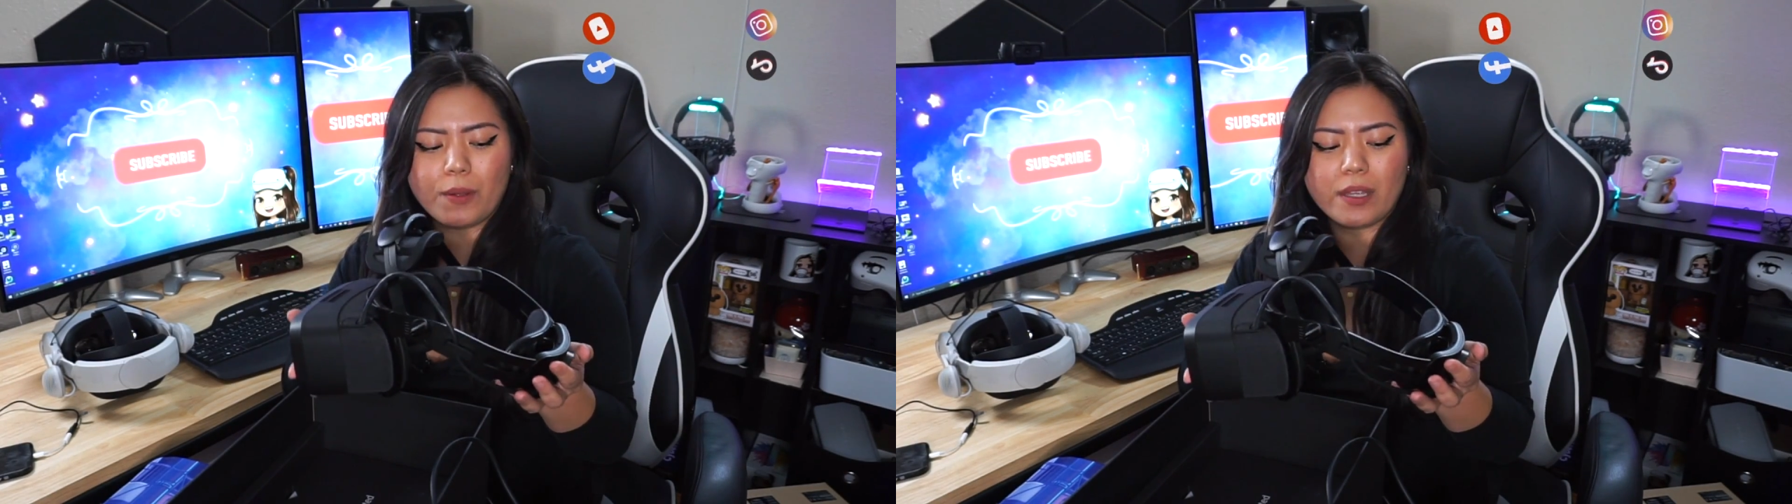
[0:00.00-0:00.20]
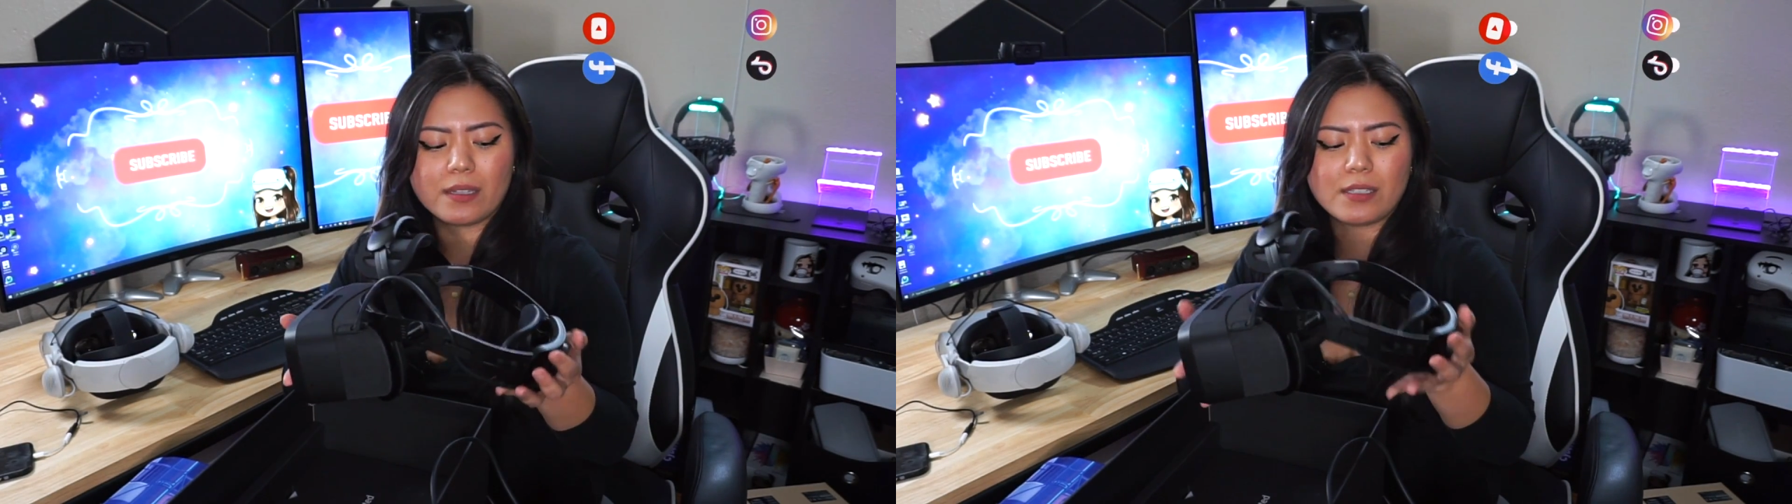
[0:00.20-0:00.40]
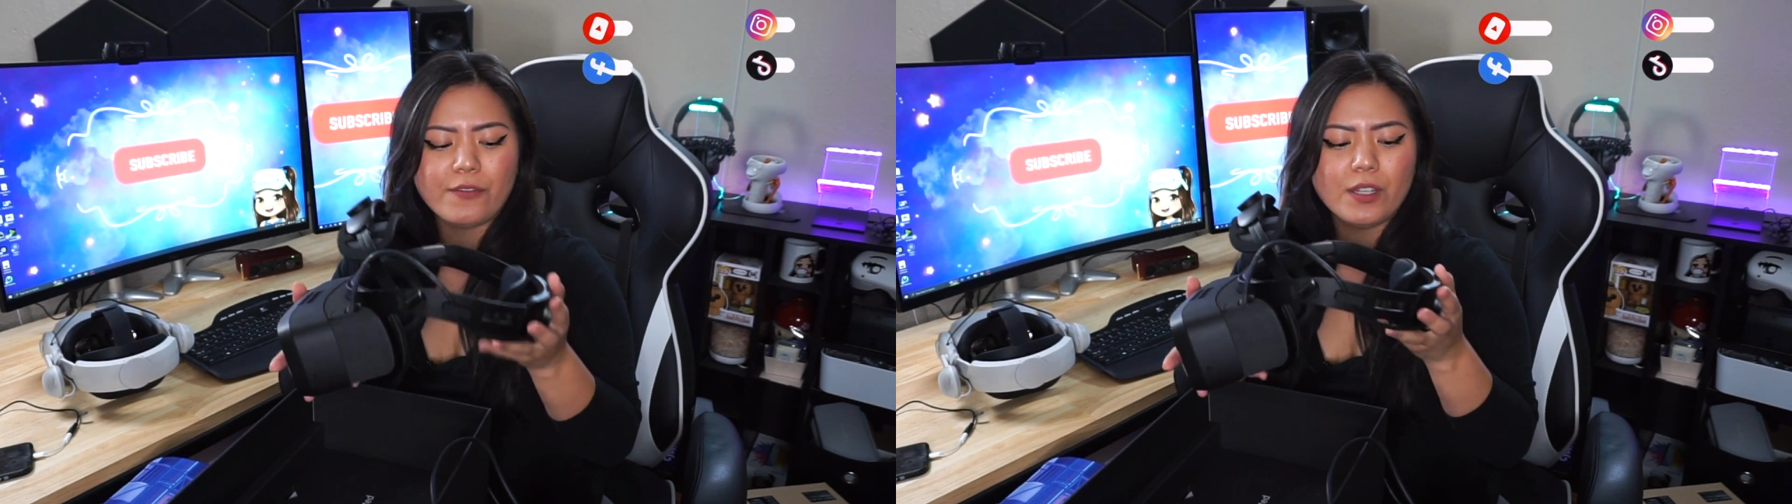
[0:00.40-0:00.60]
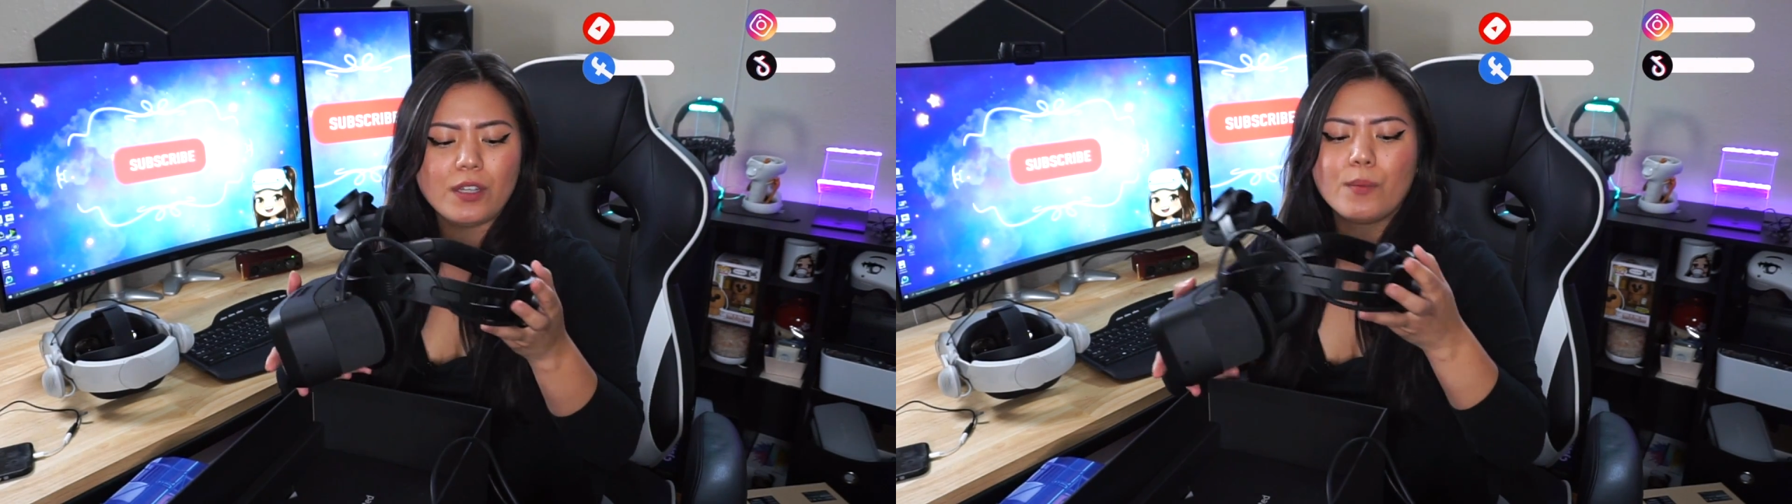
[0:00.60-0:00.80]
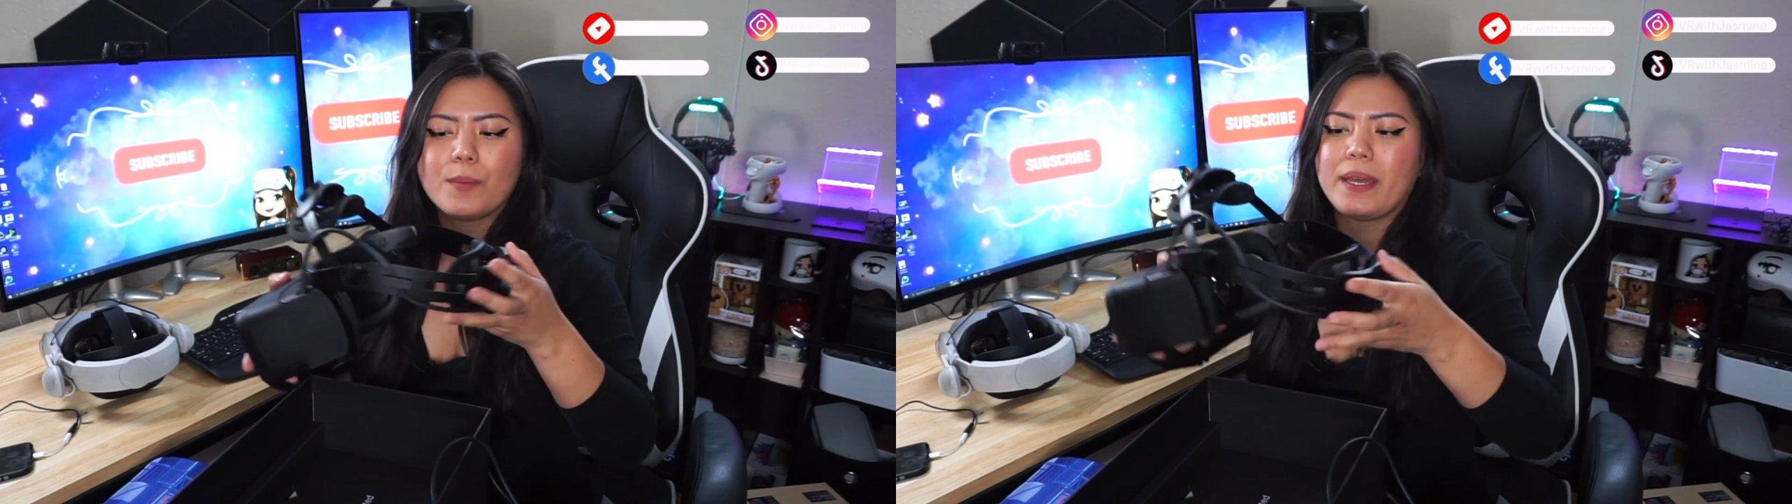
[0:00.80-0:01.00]
like definitely a
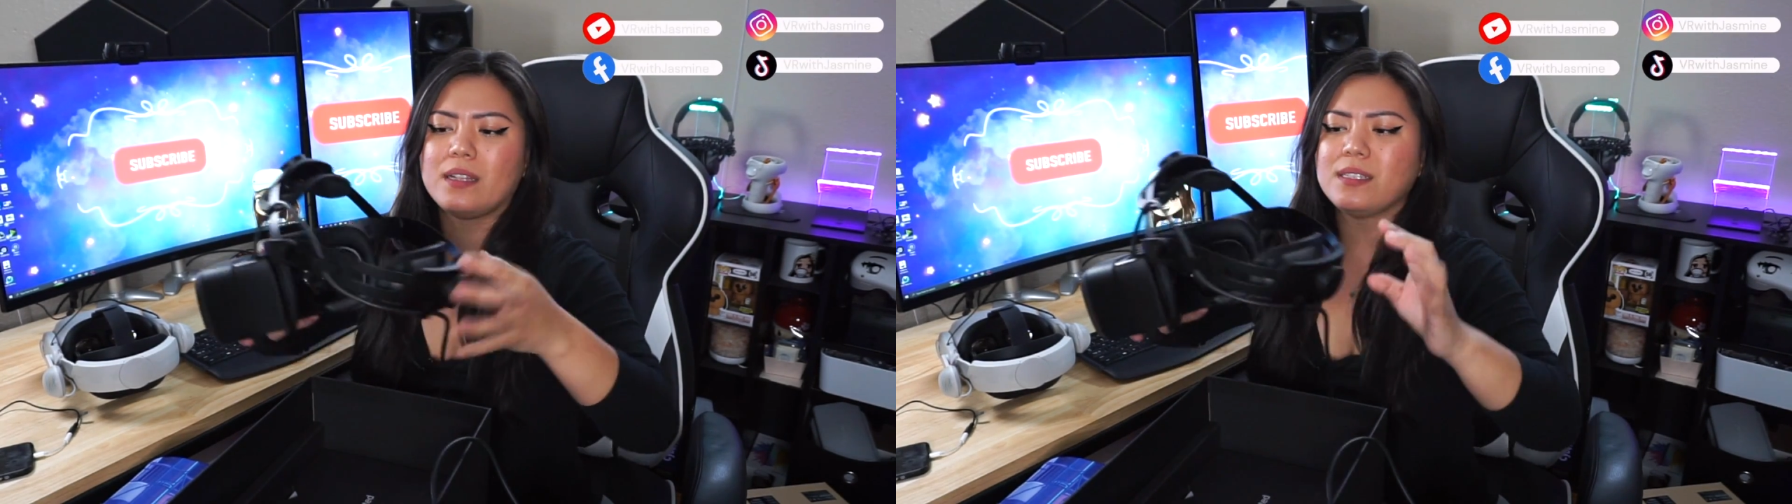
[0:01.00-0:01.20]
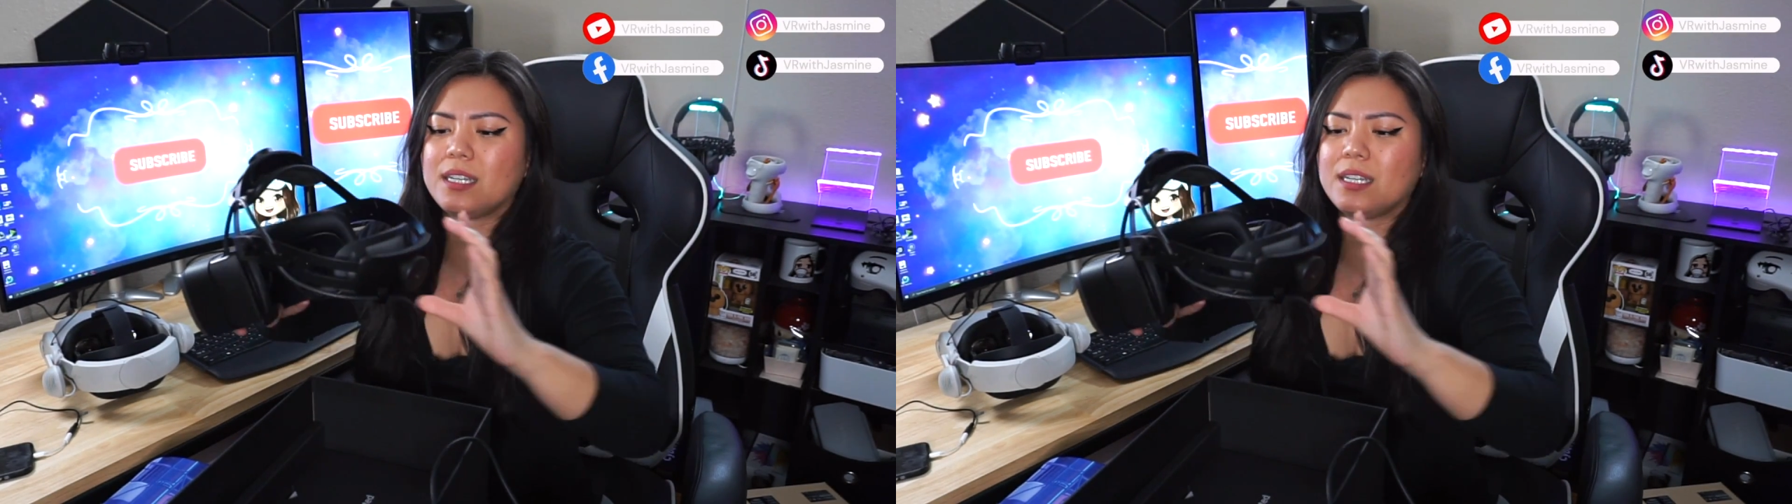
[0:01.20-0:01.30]
lot more balanced.